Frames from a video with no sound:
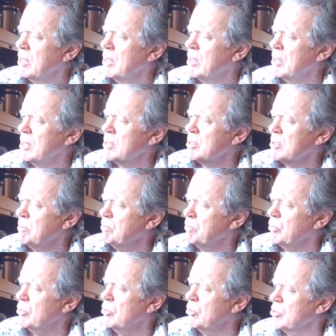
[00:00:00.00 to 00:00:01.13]
He asked some
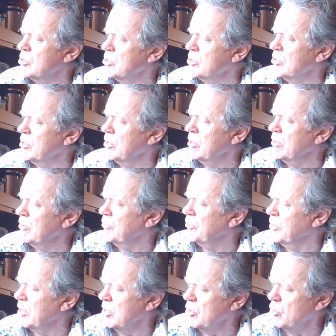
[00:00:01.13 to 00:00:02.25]
birds if
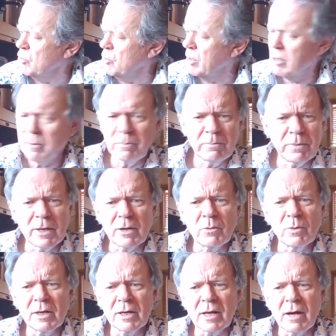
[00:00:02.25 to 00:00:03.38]
they knew where the
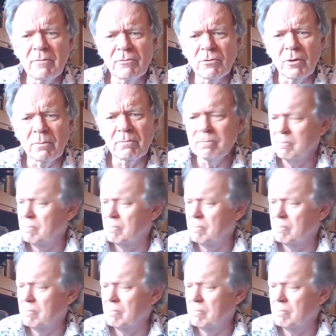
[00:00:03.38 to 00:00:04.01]
penguin had come from,